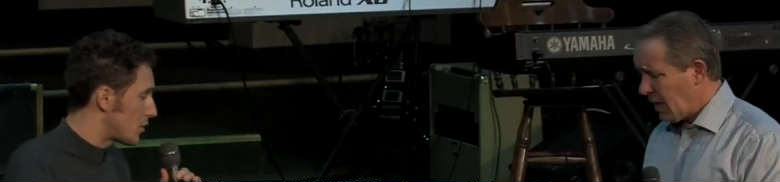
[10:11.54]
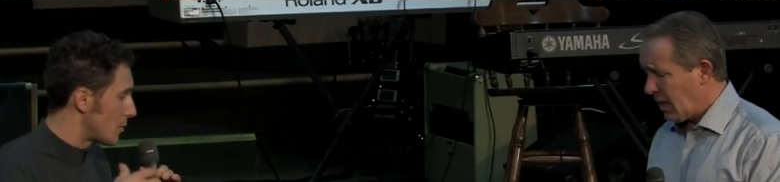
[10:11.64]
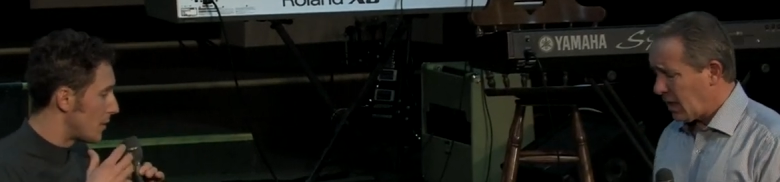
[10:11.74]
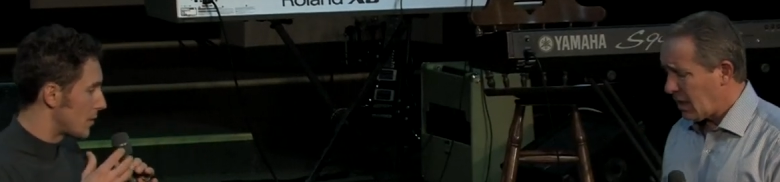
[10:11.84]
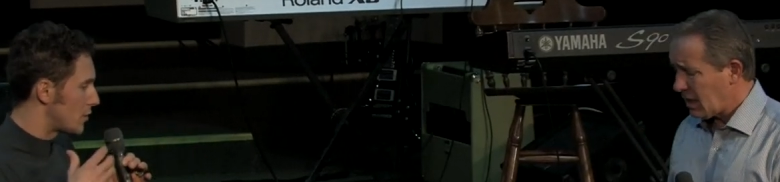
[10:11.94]

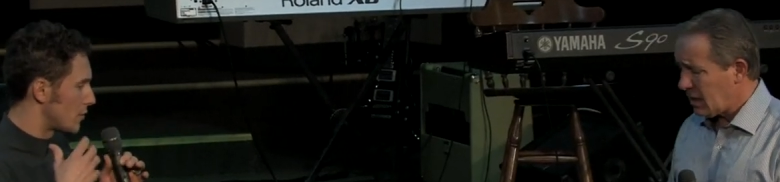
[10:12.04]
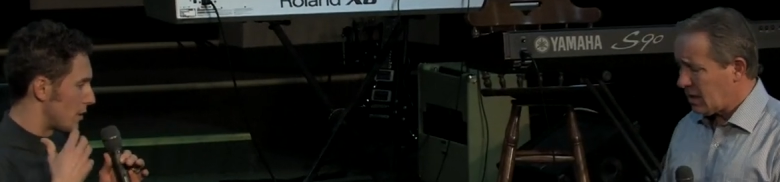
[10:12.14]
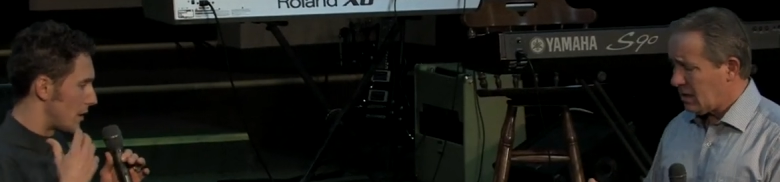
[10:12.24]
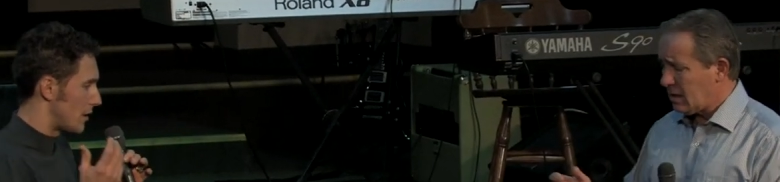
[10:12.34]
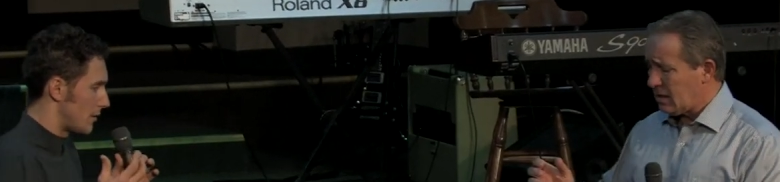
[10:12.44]
Speaker 1: to, to,
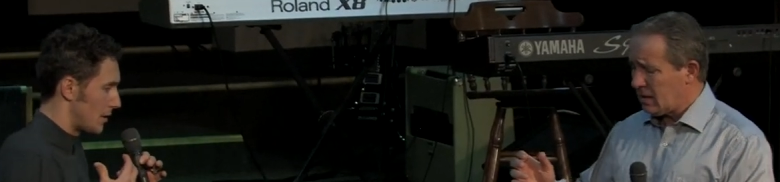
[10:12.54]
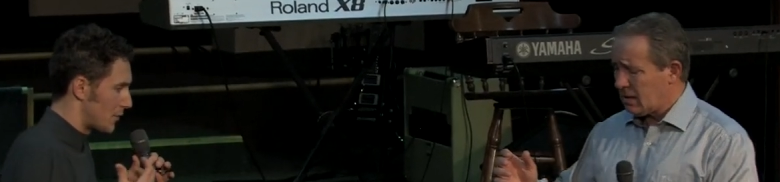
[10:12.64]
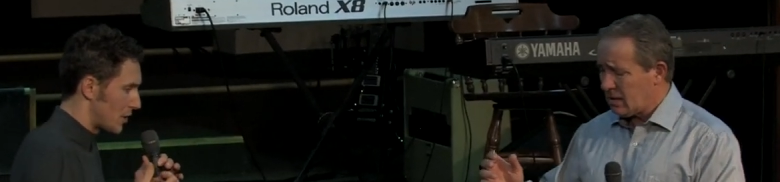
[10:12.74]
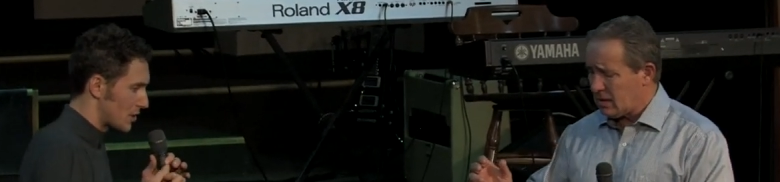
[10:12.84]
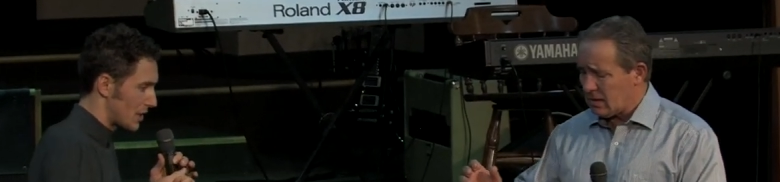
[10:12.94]
uh,
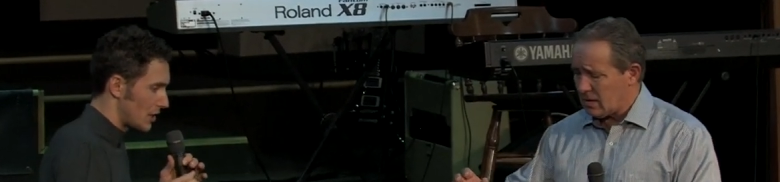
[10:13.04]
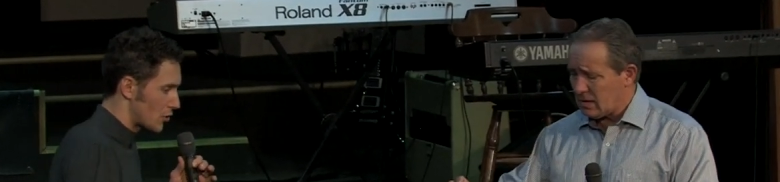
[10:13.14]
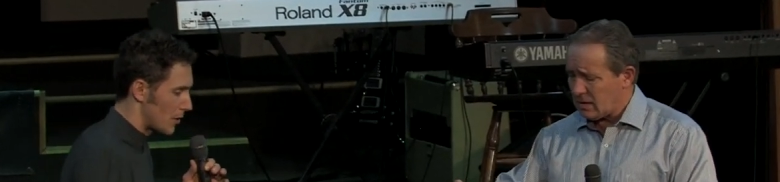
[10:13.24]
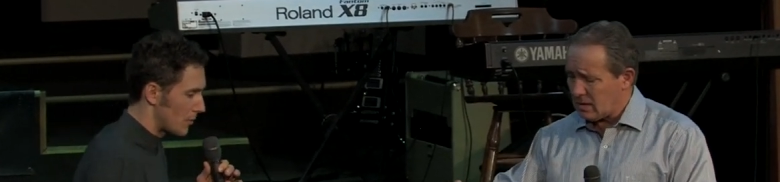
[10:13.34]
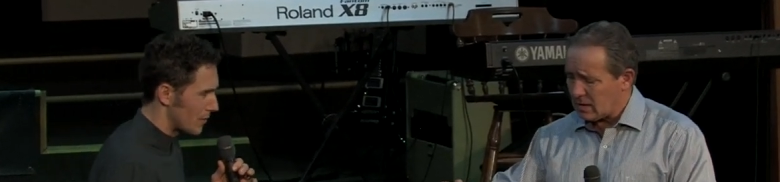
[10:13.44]
if there's any trouble.